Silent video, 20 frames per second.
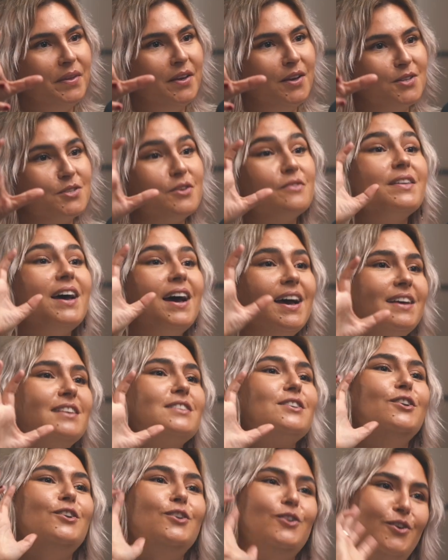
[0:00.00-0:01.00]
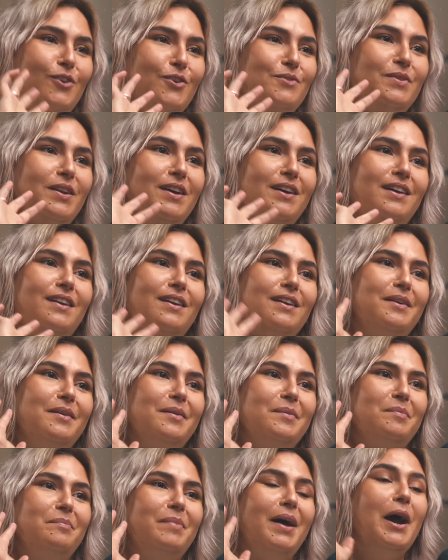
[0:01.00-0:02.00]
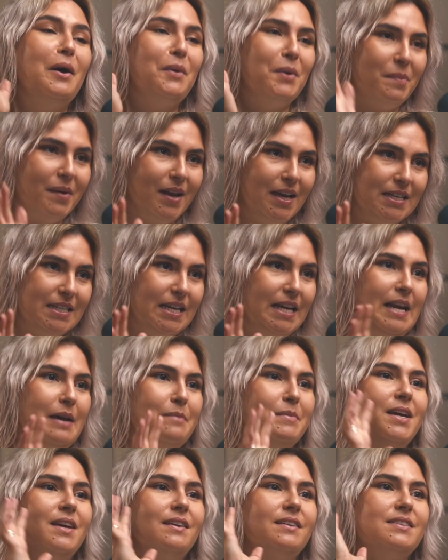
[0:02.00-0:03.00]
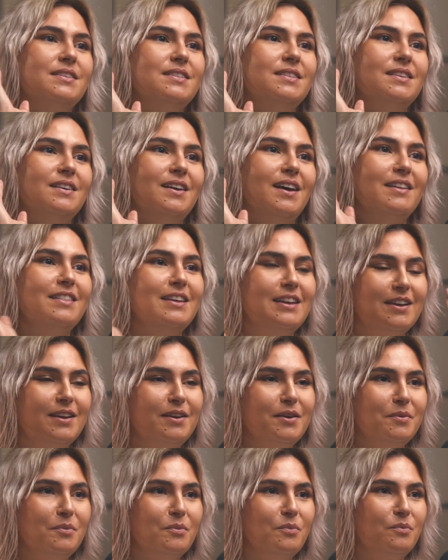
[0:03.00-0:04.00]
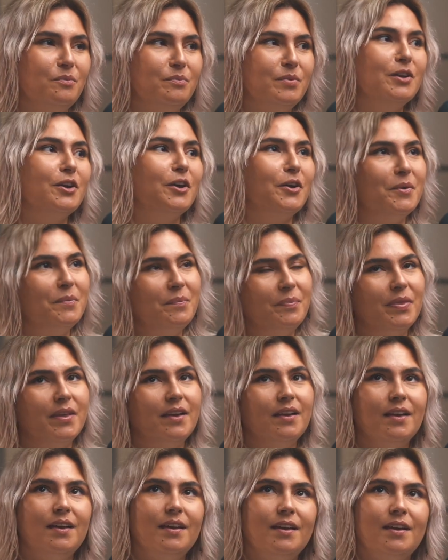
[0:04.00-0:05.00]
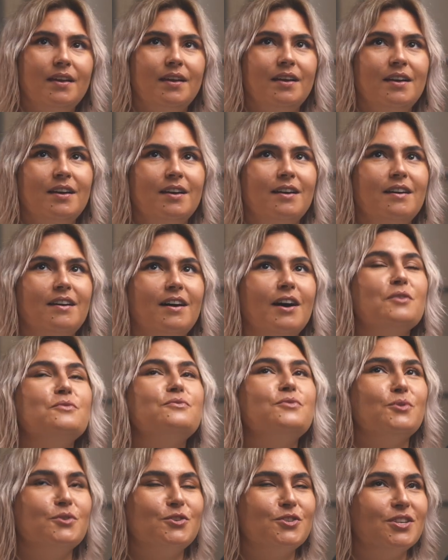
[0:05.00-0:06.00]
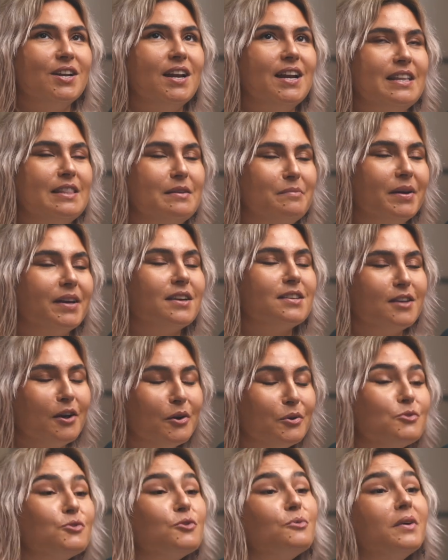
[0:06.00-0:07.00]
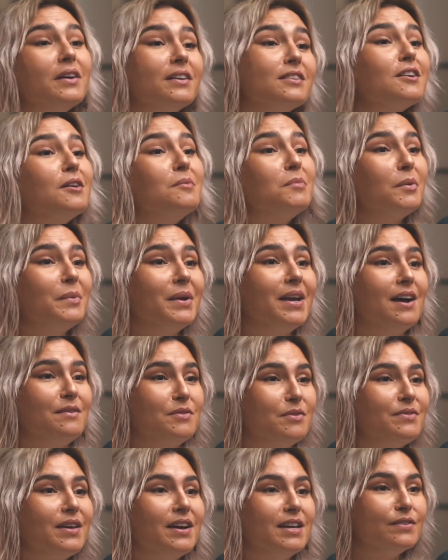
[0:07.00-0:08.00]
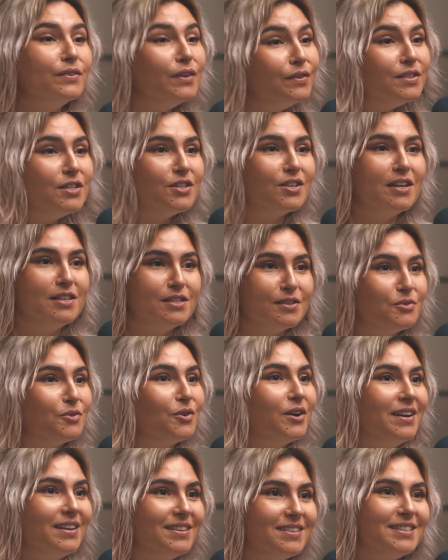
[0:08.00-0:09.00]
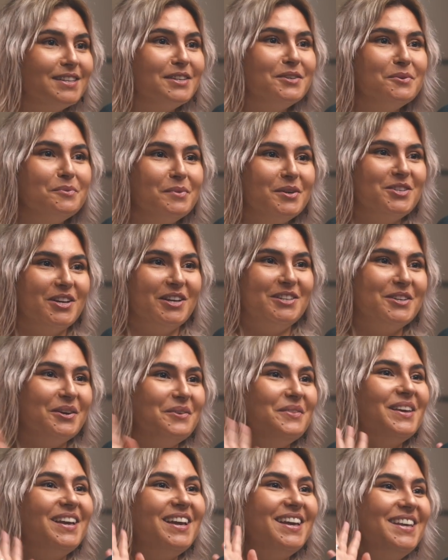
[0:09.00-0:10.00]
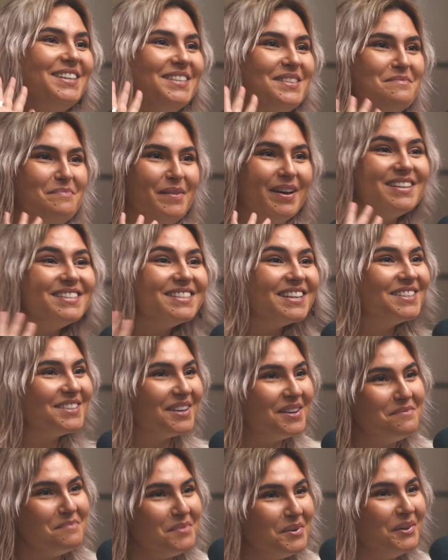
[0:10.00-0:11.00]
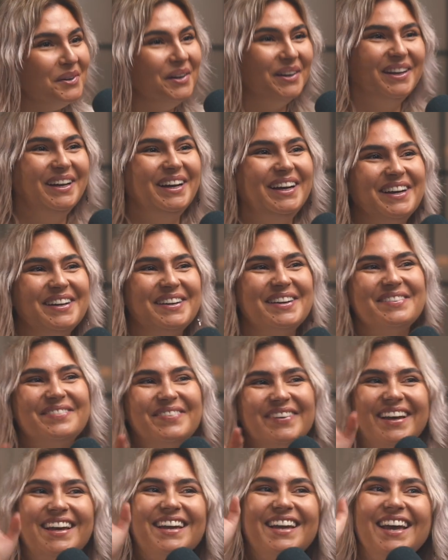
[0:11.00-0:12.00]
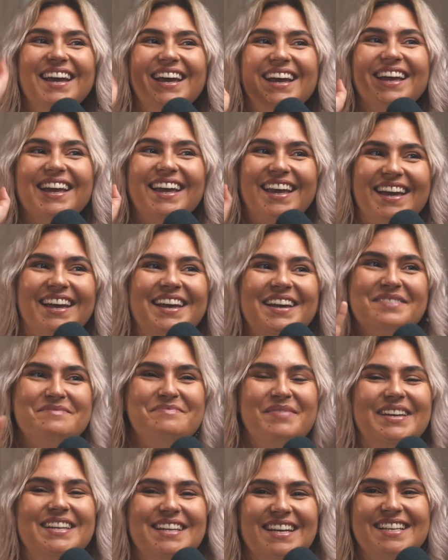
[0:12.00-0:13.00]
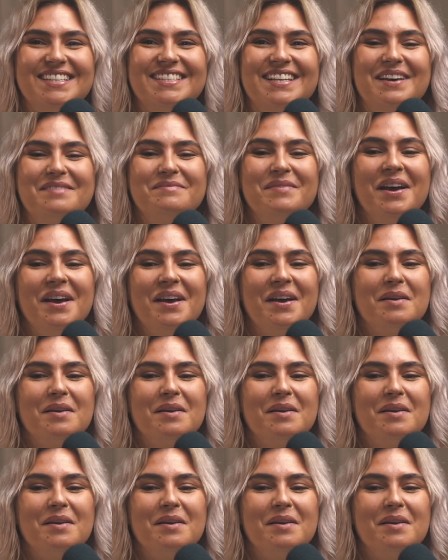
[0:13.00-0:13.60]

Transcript: So that is a lot of like power play dynamics. I think, you know, unfortunately, the biggest cultural example we have of that is 50 Shades of Grey still, which I don't think is the best example of like kink and BDSM.